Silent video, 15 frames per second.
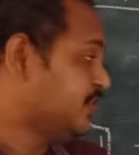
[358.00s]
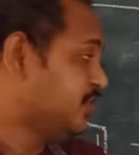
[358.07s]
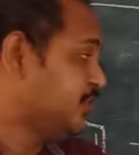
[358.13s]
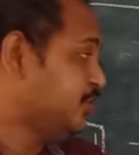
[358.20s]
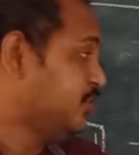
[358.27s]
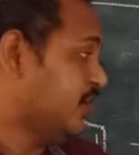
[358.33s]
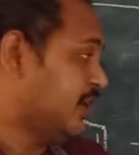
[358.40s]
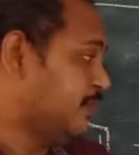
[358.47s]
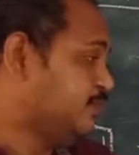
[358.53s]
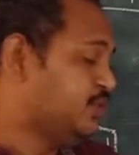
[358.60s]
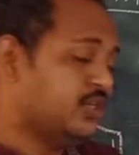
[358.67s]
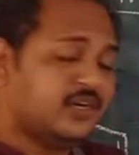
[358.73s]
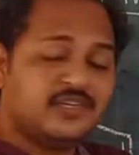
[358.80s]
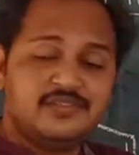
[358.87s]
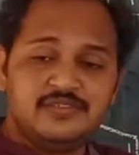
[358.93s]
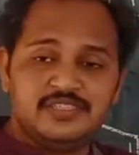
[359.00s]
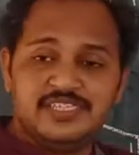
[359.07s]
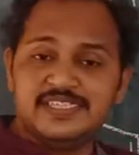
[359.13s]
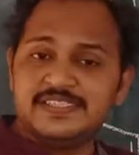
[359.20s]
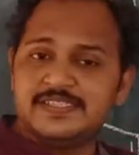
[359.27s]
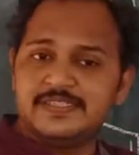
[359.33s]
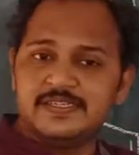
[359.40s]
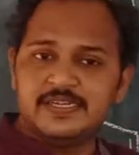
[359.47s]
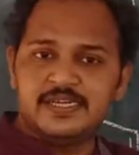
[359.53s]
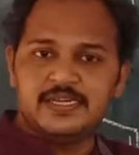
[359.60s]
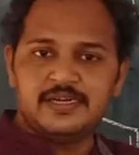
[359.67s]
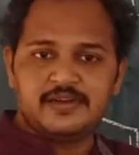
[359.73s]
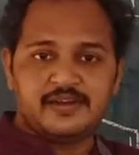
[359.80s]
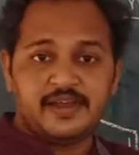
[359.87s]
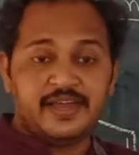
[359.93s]
Did you observe this,
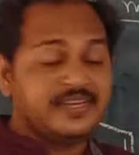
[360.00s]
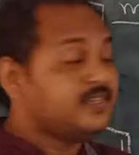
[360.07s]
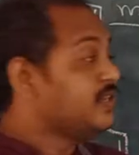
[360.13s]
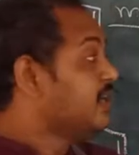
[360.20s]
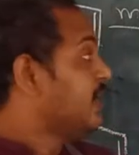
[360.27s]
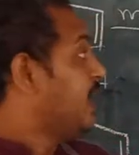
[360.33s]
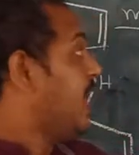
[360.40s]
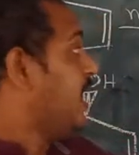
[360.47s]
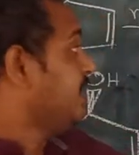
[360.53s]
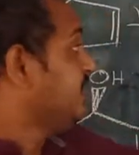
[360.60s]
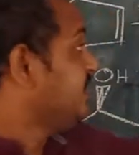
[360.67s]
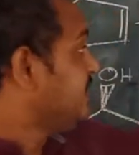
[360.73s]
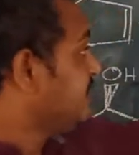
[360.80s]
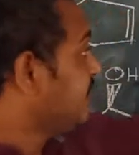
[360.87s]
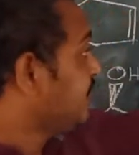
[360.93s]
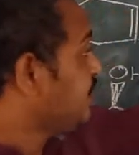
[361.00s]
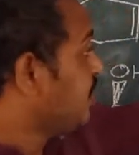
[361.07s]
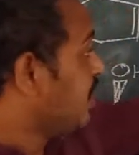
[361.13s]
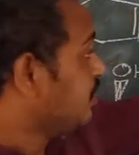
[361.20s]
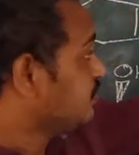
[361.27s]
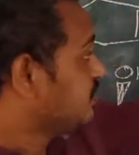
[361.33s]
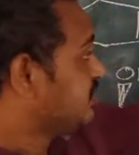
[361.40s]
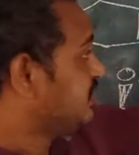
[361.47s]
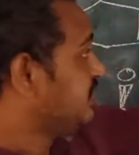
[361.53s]
right? And here you have